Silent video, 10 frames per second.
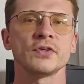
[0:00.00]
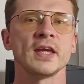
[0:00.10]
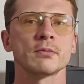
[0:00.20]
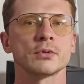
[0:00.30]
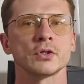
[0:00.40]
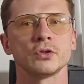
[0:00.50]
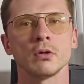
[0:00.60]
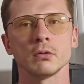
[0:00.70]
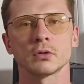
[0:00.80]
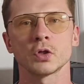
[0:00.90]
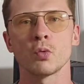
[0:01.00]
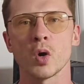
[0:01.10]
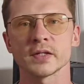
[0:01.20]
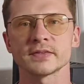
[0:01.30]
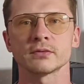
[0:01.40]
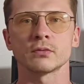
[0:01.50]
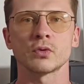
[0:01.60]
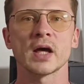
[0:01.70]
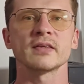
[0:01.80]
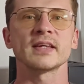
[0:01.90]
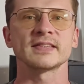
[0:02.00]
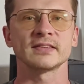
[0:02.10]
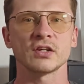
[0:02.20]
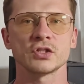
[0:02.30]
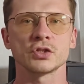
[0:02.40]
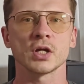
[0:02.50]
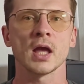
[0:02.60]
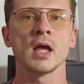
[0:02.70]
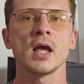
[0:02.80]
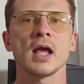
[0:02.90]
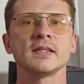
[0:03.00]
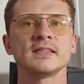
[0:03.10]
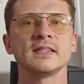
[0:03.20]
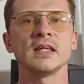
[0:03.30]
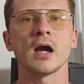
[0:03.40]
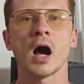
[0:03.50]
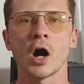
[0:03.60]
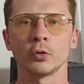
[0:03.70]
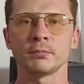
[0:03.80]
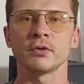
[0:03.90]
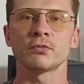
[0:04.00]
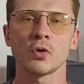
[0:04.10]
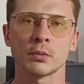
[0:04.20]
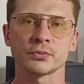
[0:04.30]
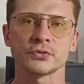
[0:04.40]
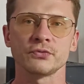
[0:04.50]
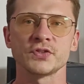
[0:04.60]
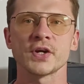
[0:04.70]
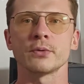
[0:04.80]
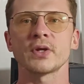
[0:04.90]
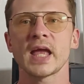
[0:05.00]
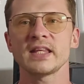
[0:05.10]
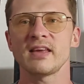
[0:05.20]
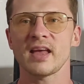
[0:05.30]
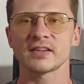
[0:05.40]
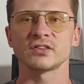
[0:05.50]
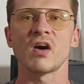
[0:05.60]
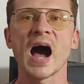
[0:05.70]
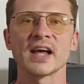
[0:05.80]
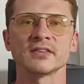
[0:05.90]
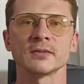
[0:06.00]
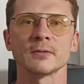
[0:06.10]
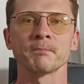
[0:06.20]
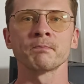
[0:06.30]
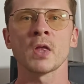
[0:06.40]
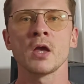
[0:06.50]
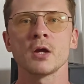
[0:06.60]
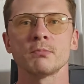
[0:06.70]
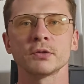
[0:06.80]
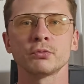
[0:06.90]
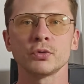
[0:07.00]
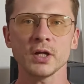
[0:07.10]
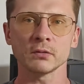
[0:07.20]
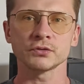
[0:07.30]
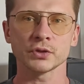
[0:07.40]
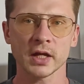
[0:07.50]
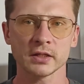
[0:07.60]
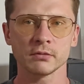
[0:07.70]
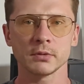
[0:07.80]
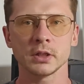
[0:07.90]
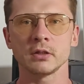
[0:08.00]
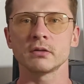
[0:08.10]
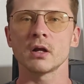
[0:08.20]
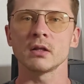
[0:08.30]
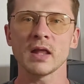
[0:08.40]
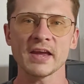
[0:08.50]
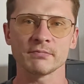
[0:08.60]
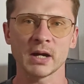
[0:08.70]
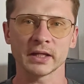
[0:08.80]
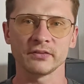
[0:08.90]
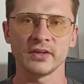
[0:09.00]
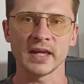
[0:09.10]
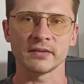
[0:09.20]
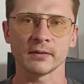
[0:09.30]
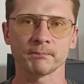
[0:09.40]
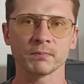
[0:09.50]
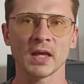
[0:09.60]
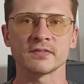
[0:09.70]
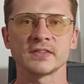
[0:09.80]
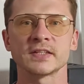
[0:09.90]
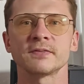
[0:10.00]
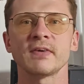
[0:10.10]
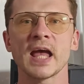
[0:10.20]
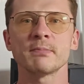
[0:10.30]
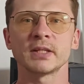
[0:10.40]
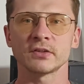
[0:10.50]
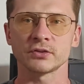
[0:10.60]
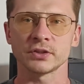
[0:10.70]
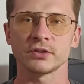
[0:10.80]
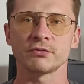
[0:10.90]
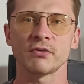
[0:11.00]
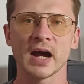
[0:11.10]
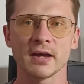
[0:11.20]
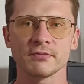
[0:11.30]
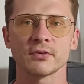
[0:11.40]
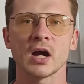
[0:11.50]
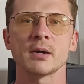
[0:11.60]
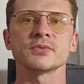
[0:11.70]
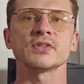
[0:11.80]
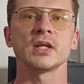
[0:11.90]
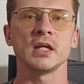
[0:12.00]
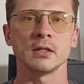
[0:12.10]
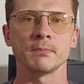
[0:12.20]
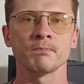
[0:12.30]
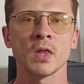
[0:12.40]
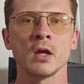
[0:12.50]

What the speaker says: of euro-dollar quotes, run a strategy, and see how it performs without any extra hassle. But for real trading we need live market data, and that's where MetaTrader 5 comes in.